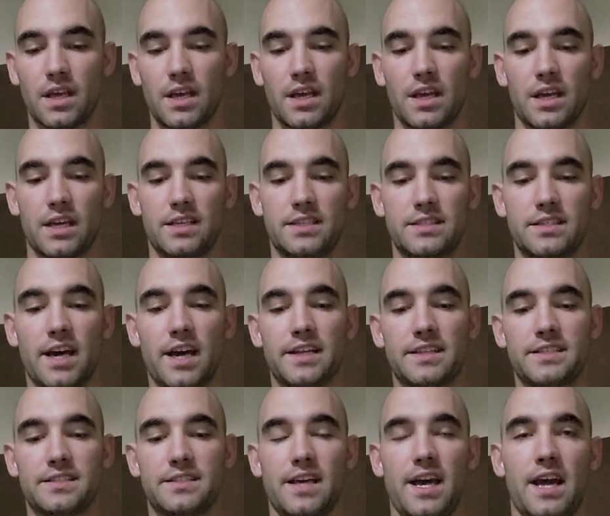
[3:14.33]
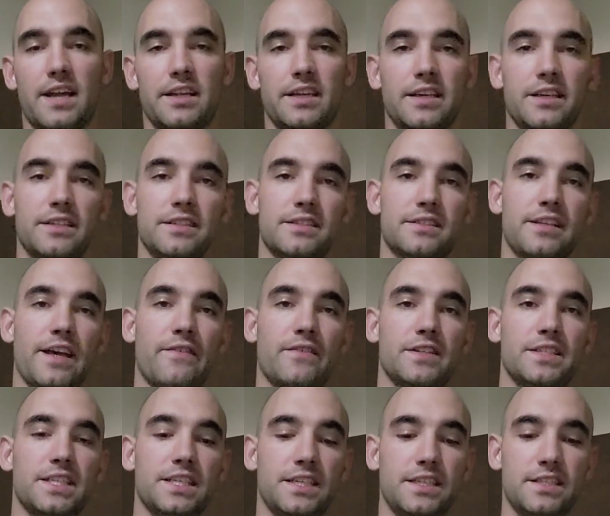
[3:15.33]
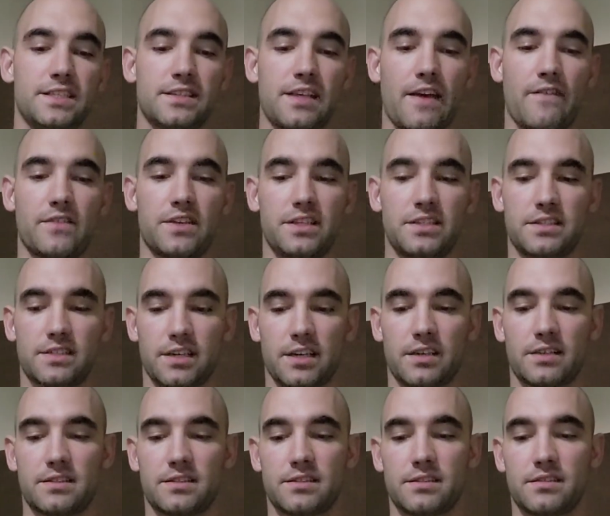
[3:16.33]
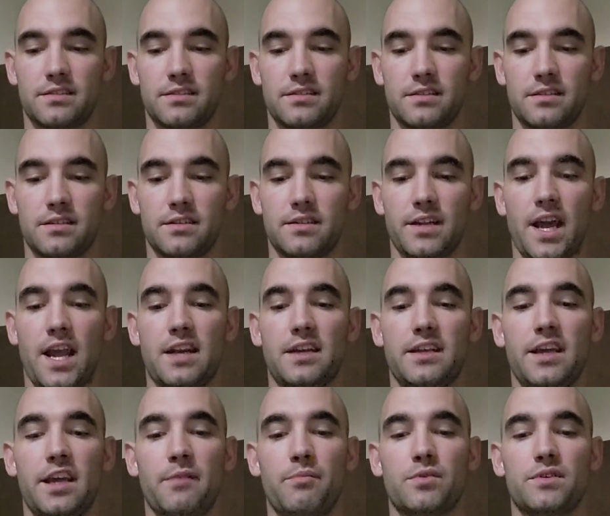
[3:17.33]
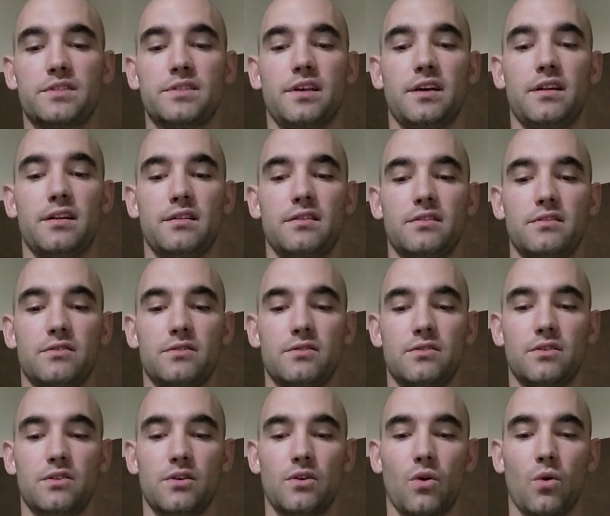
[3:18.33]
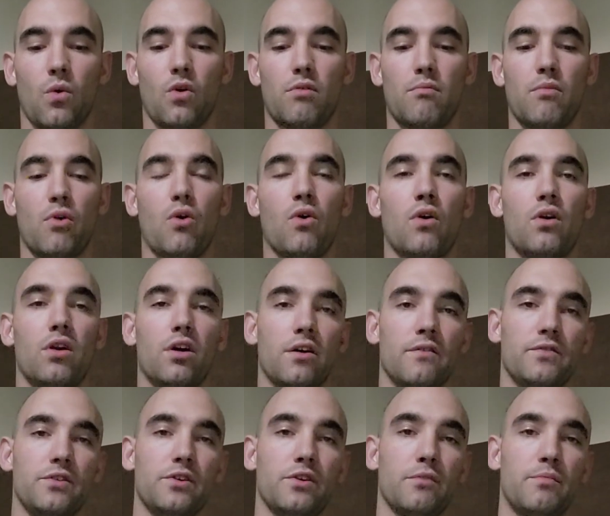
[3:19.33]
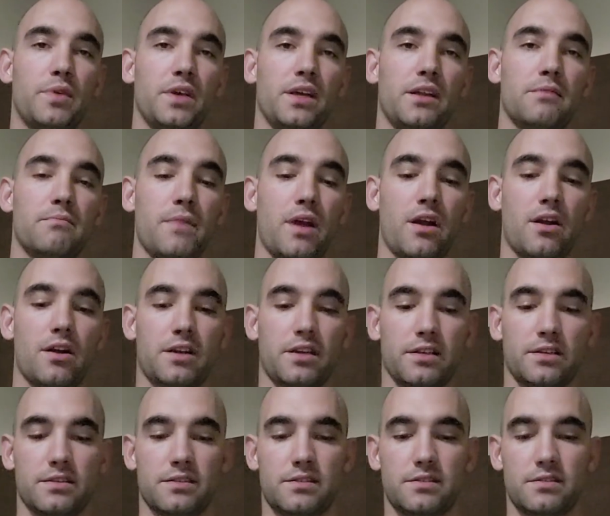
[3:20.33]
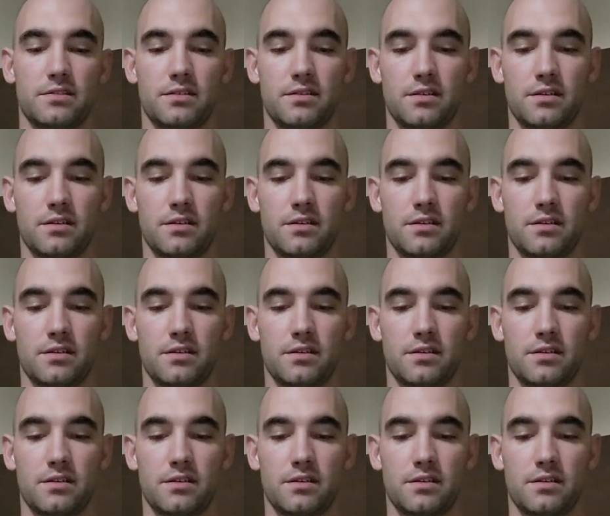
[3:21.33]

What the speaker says: He cites that in 1776, 98% or more of European Americans